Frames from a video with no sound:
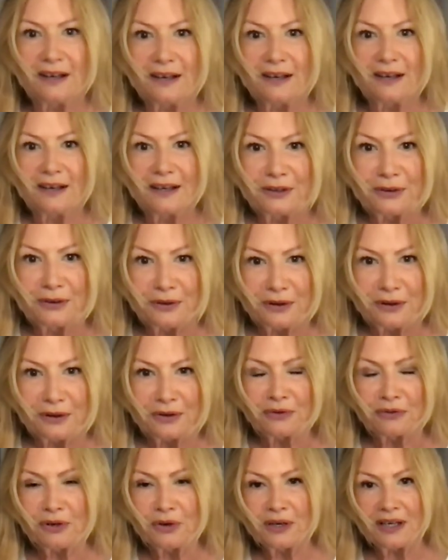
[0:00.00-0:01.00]
the Corona
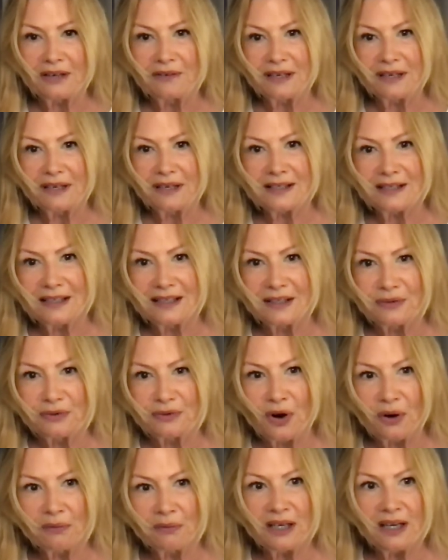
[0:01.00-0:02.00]
Investigative
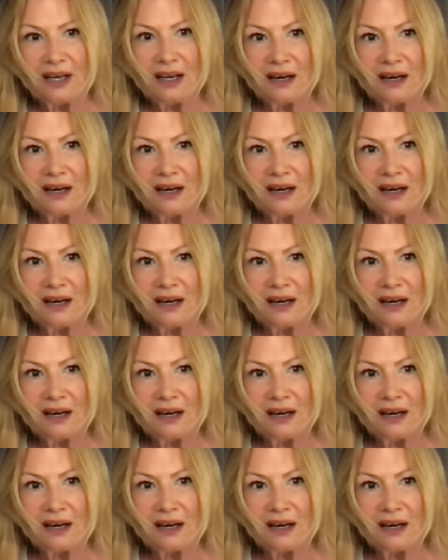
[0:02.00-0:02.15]
Committee